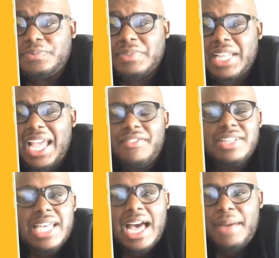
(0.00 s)
every
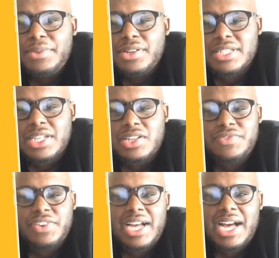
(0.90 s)
time you're searching
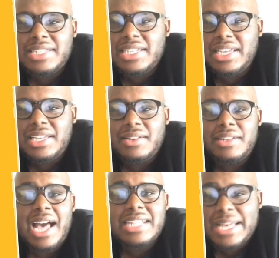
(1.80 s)
for content,
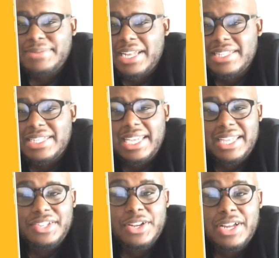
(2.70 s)
9 times out of 10,
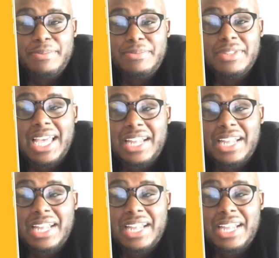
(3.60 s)
you're going to land on a